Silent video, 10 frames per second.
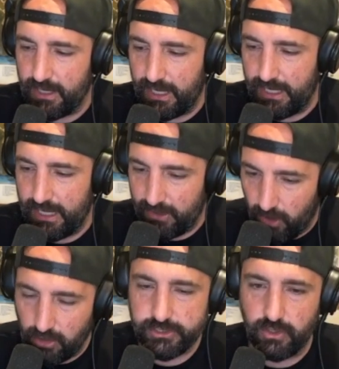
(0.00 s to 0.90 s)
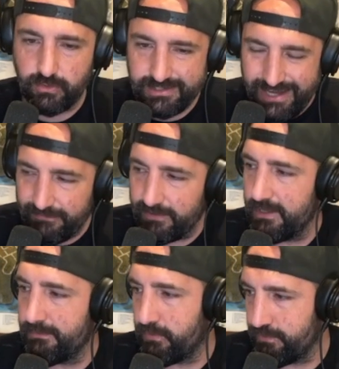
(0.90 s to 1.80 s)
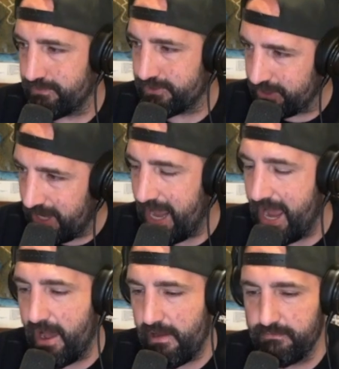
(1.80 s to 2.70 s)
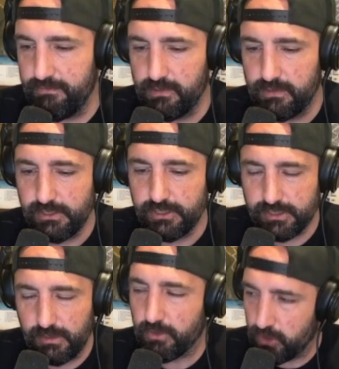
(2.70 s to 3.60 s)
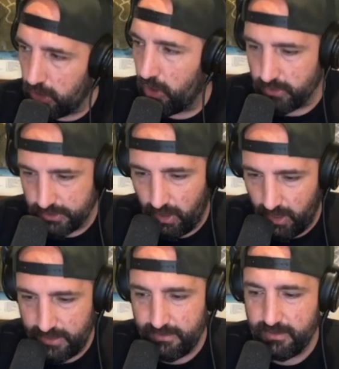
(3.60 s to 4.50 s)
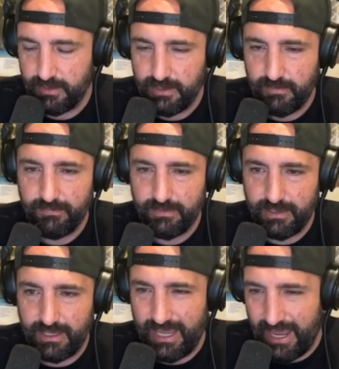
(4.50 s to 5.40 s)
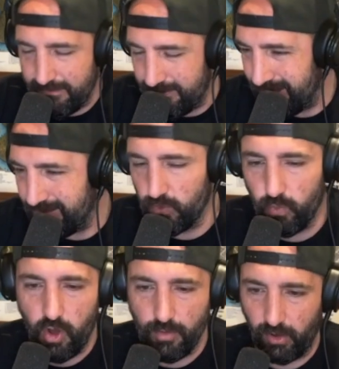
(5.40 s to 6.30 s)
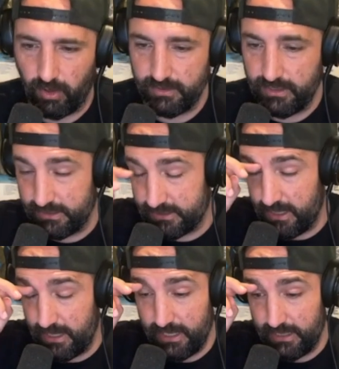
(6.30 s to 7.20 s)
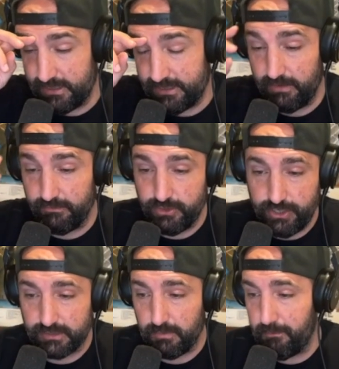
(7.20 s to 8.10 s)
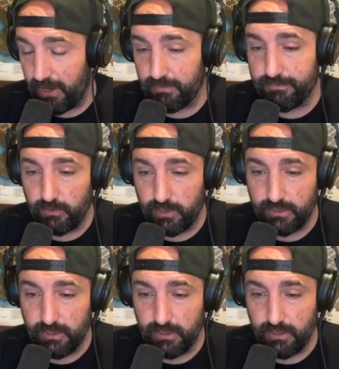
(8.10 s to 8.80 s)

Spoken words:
And also definitely should have some clothes on in the Walmart instead of just barefoot